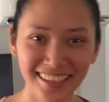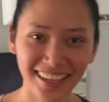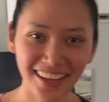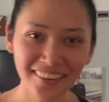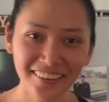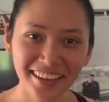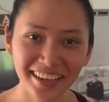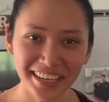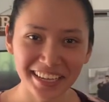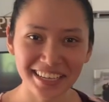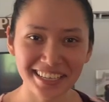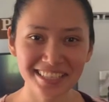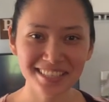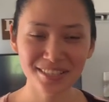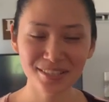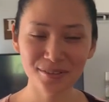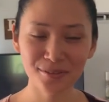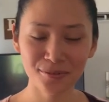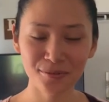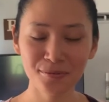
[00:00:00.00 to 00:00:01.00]
Okay guys,
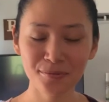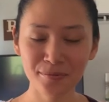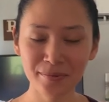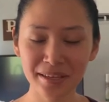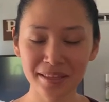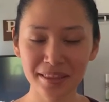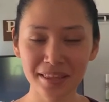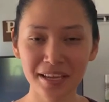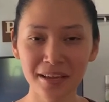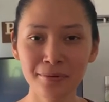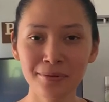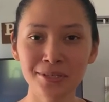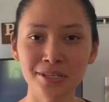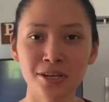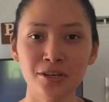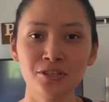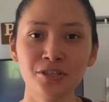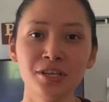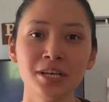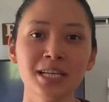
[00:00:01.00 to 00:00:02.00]
so one thing I want to
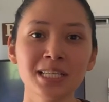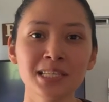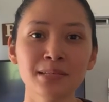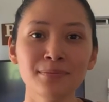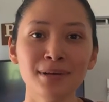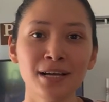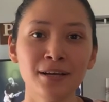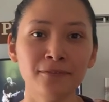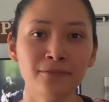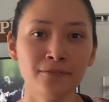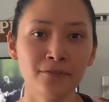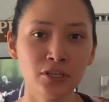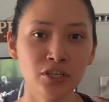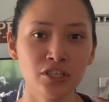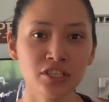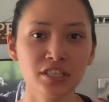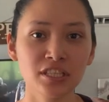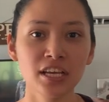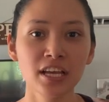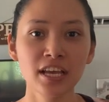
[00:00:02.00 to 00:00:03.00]
talk to you guys about
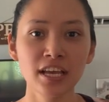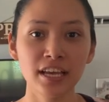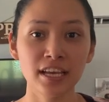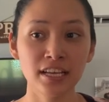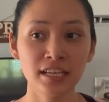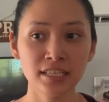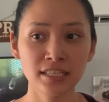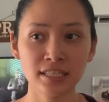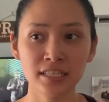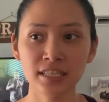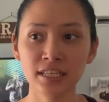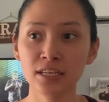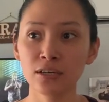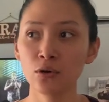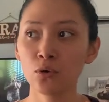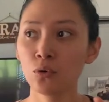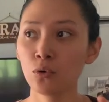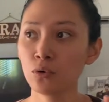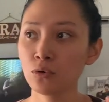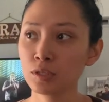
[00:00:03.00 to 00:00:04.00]
first is the
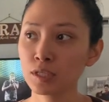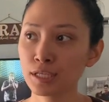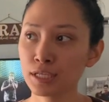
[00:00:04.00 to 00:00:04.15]
whole